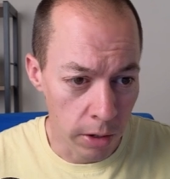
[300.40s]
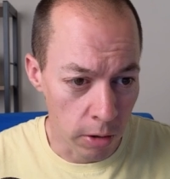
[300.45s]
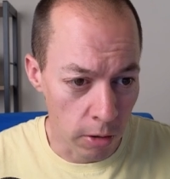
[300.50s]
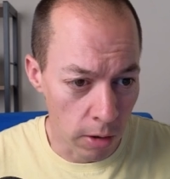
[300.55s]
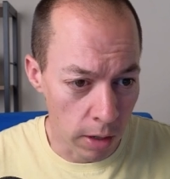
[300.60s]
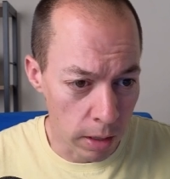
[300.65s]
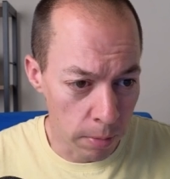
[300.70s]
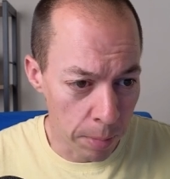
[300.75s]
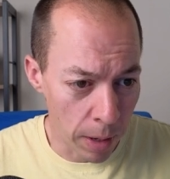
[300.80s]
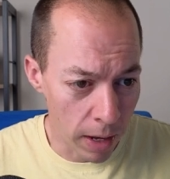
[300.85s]

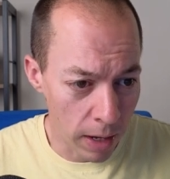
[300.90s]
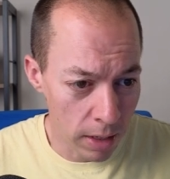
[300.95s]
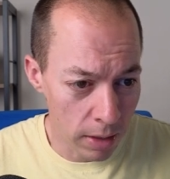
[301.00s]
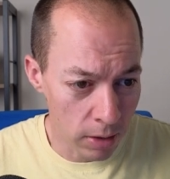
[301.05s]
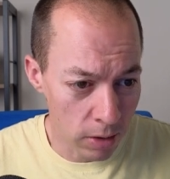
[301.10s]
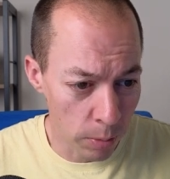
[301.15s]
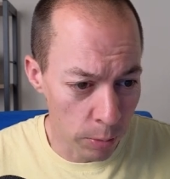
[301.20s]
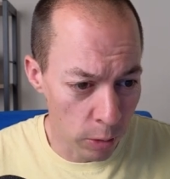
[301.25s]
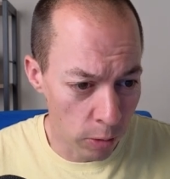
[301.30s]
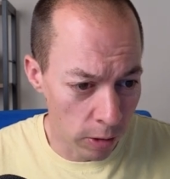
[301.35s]
Acrylic
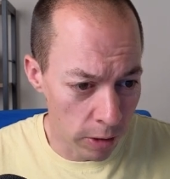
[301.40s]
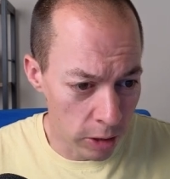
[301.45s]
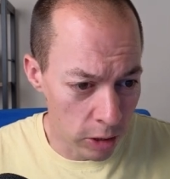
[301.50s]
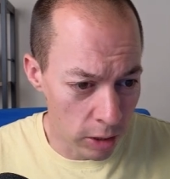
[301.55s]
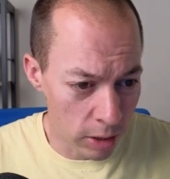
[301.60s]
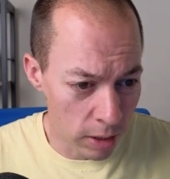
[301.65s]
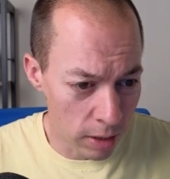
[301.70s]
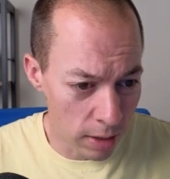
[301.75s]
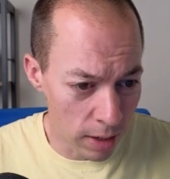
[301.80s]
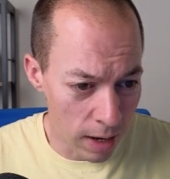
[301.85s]
paints, I'm not really
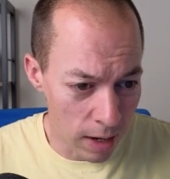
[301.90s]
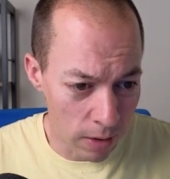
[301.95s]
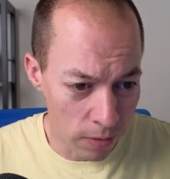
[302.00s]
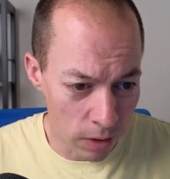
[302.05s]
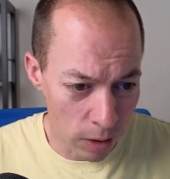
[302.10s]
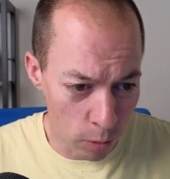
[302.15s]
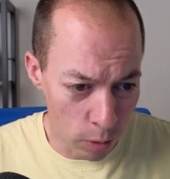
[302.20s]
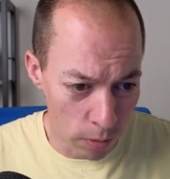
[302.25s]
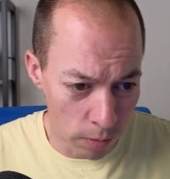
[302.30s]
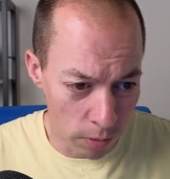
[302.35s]
interested in
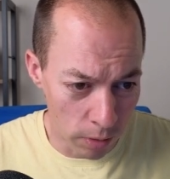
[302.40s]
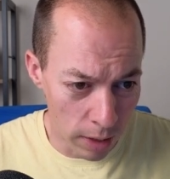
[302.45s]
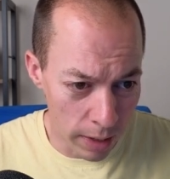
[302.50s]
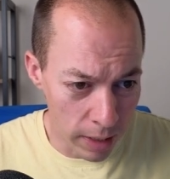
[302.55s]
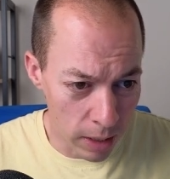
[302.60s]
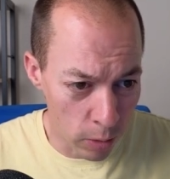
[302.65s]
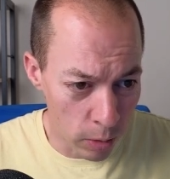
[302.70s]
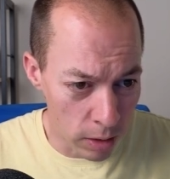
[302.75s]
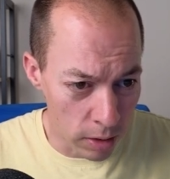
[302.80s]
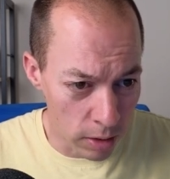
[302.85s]
anything with
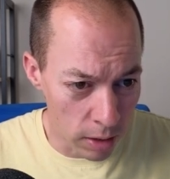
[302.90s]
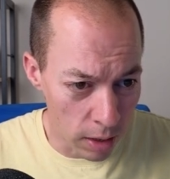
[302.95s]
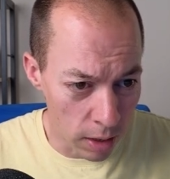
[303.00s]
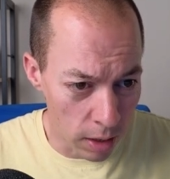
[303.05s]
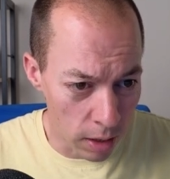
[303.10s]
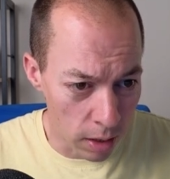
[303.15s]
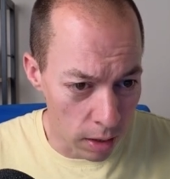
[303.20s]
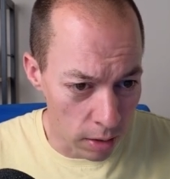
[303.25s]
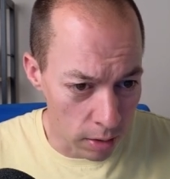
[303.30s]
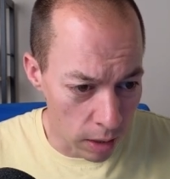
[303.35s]
liquids
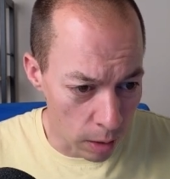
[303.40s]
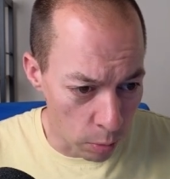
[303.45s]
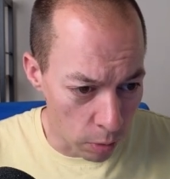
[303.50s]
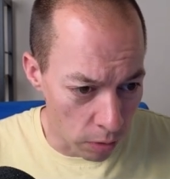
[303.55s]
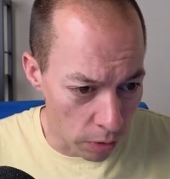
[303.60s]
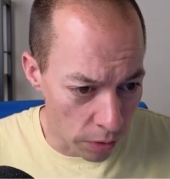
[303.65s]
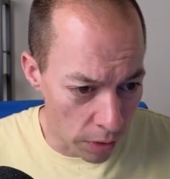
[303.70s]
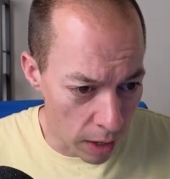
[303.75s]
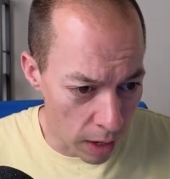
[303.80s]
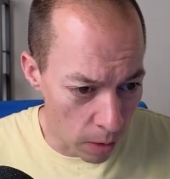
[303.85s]
in. Same
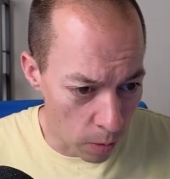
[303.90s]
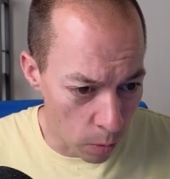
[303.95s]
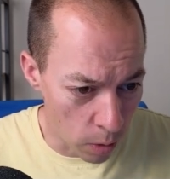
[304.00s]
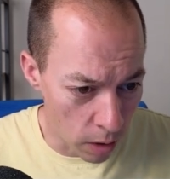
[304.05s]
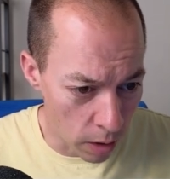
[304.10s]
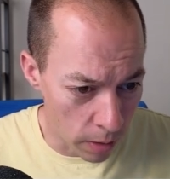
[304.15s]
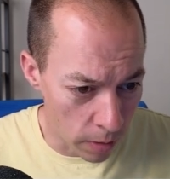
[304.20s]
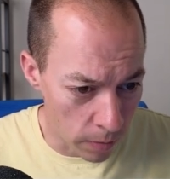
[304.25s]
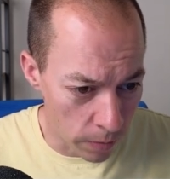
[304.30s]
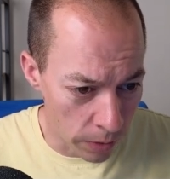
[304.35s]
with that
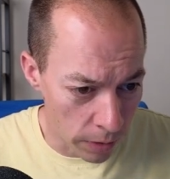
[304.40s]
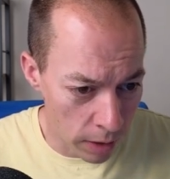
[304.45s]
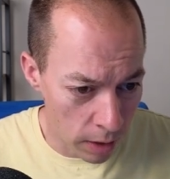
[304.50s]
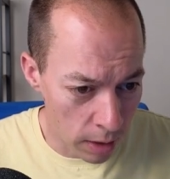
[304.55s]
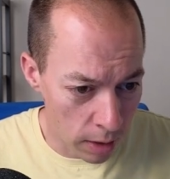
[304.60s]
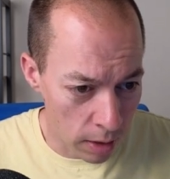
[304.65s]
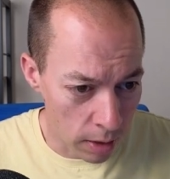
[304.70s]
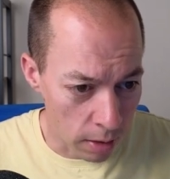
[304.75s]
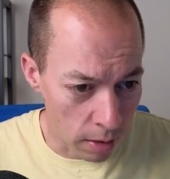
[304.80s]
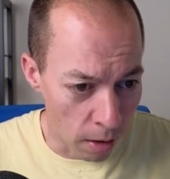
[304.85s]
one
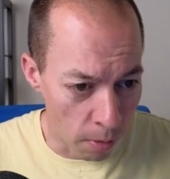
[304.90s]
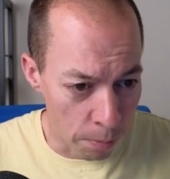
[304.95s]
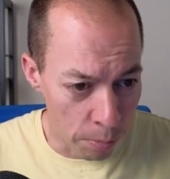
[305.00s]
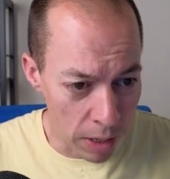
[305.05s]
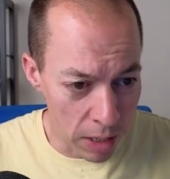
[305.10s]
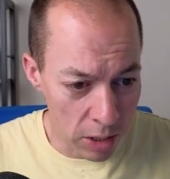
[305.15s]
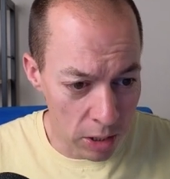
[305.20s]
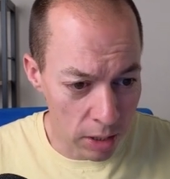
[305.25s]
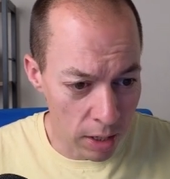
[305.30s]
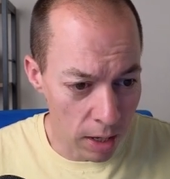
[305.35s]
a
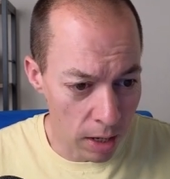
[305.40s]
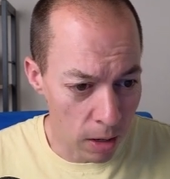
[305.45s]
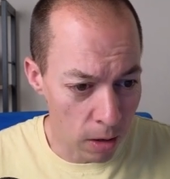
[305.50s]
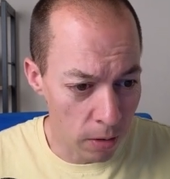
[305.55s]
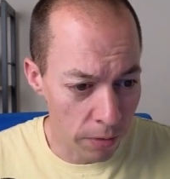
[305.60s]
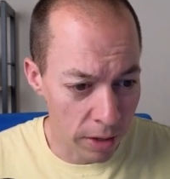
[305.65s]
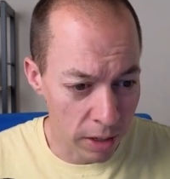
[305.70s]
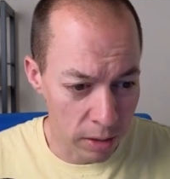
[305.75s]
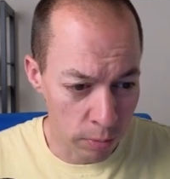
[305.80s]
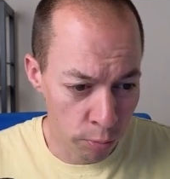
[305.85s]
beach
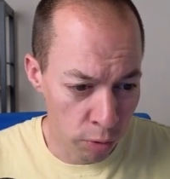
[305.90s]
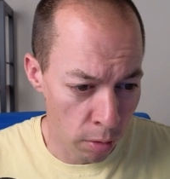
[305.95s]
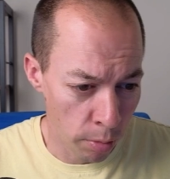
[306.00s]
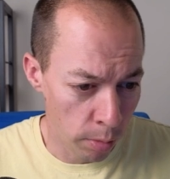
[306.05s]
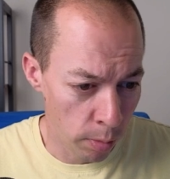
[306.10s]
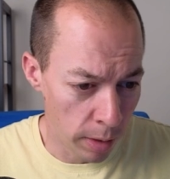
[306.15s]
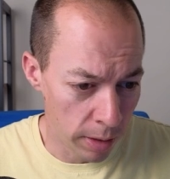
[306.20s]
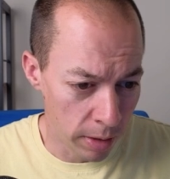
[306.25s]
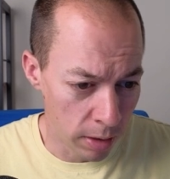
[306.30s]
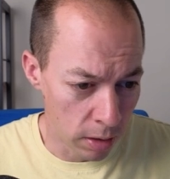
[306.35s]
towel, that's
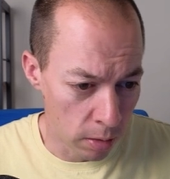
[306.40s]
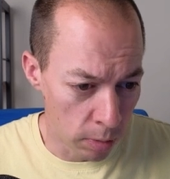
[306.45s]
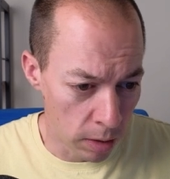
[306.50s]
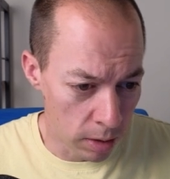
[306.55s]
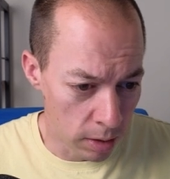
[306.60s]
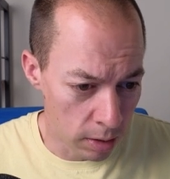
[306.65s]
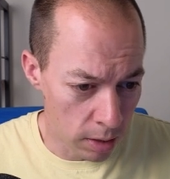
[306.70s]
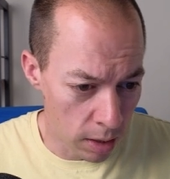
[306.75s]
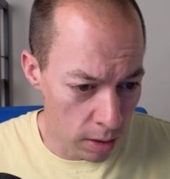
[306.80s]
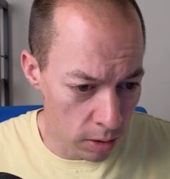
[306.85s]
probably going to
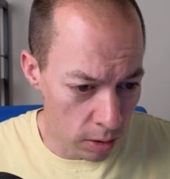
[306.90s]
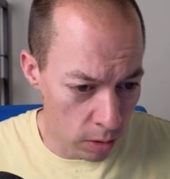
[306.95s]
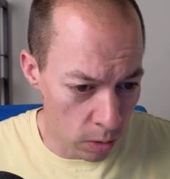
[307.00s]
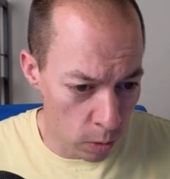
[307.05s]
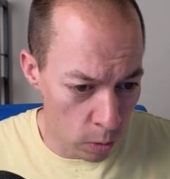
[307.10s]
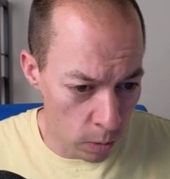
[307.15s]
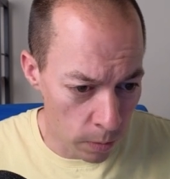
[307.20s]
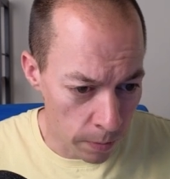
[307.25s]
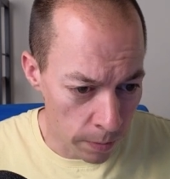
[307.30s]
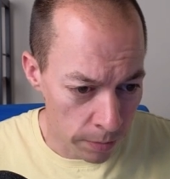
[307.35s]
be
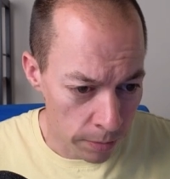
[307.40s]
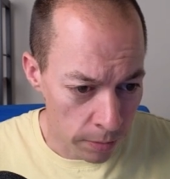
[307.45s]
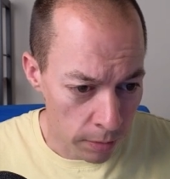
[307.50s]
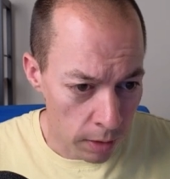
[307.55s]
seasonal.